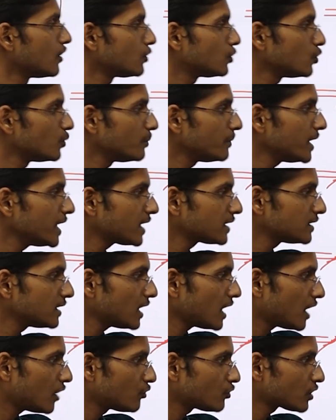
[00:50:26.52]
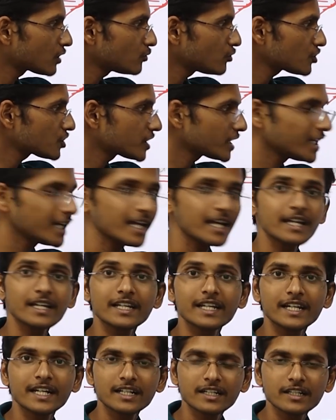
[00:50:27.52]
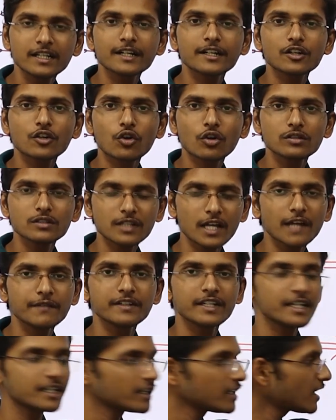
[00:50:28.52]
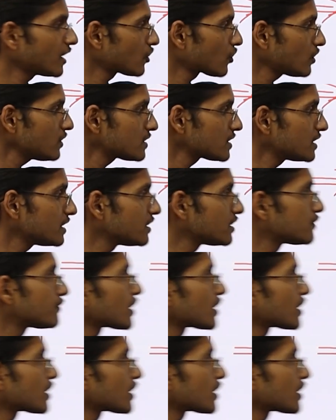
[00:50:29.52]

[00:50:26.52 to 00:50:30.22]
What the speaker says: to make the outermost shell 8 electrons, having 8 electrons, is